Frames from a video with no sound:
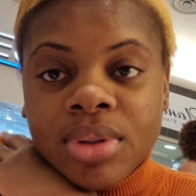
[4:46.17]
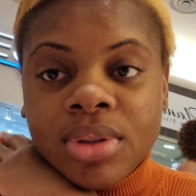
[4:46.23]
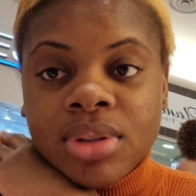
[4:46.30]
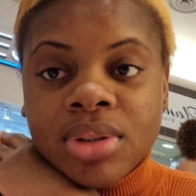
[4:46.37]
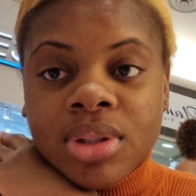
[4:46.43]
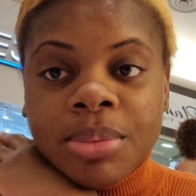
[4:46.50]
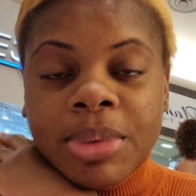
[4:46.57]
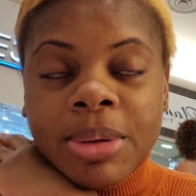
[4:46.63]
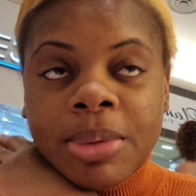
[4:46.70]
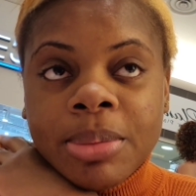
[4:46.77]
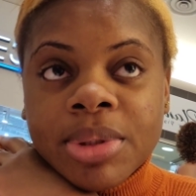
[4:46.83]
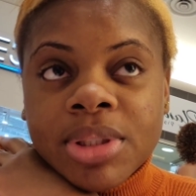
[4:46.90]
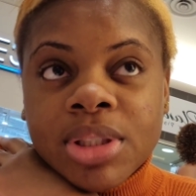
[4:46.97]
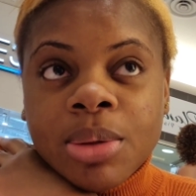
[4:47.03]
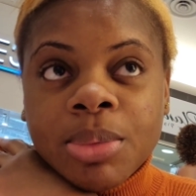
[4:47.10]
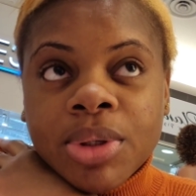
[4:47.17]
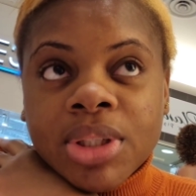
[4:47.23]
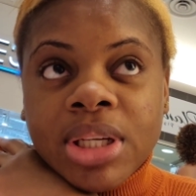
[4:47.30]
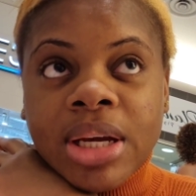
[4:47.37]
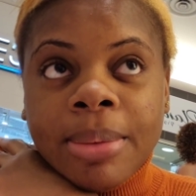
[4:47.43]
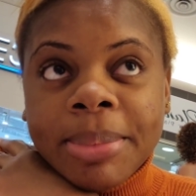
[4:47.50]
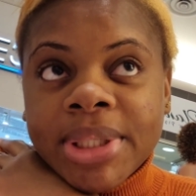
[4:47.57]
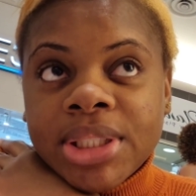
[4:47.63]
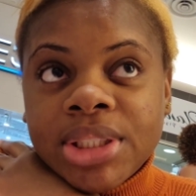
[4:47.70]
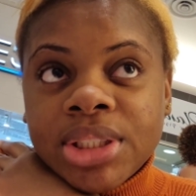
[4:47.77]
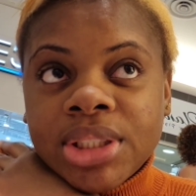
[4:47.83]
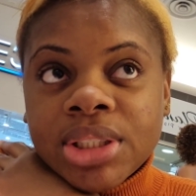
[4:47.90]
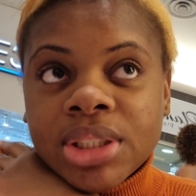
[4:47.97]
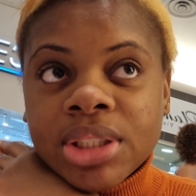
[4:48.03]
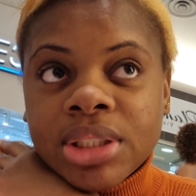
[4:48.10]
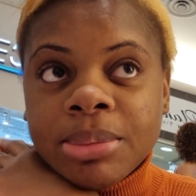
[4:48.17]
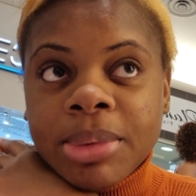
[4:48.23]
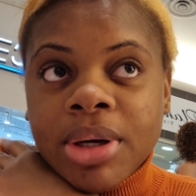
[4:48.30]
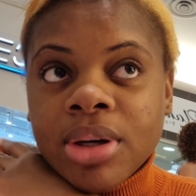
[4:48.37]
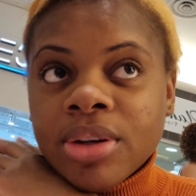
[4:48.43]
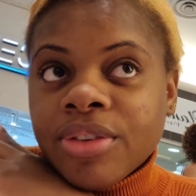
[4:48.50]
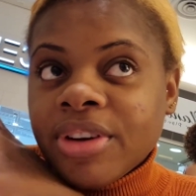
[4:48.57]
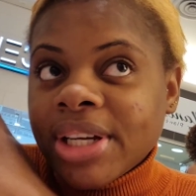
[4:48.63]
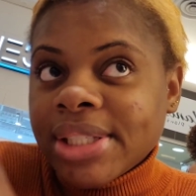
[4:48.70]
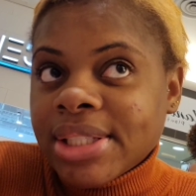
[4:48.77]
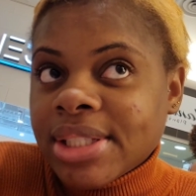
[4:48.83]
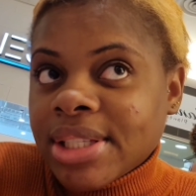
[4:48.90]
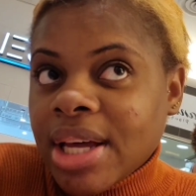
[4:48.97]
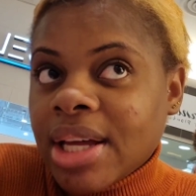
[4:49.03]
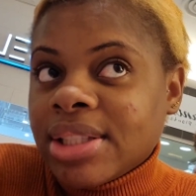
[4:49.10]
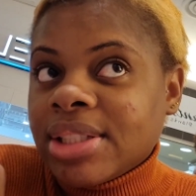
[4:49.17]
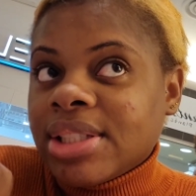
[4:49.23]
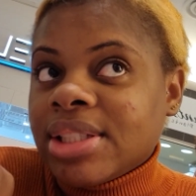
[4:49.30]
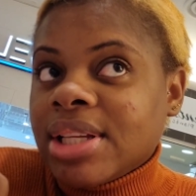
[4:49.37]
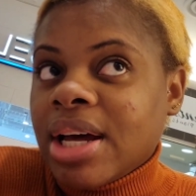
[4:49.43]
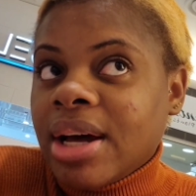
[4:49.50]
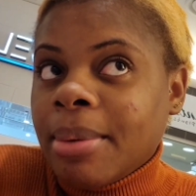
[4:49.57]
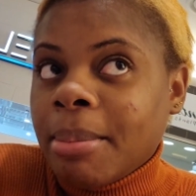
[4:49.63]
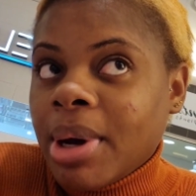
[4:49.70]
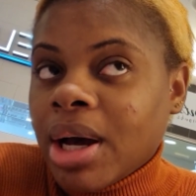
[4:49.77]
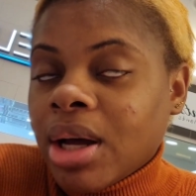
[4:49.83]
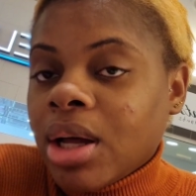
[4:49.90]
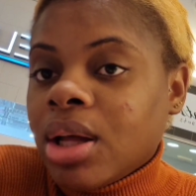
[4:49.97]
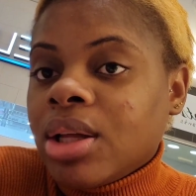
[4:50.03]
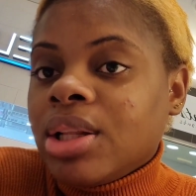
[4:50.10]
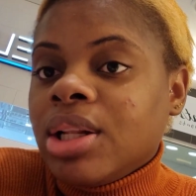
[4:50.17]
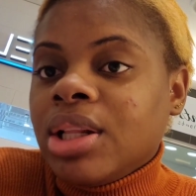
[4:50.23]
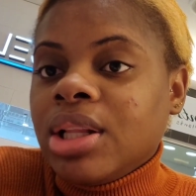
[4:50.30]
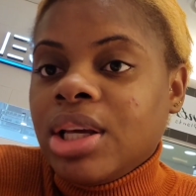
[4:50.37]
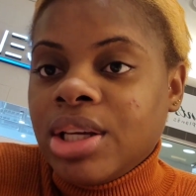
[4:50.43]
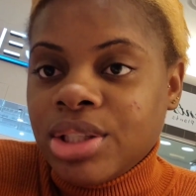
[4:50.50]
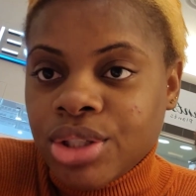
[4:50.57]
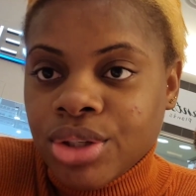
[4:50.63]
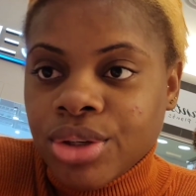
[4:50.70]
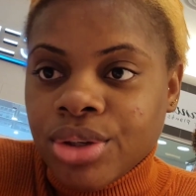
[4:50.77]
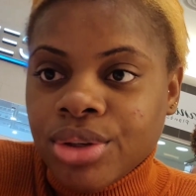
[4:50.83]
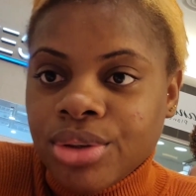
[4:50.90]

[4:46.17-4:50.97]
So maybe my stomach can't manage it so early. I'm gonna rest and start back later.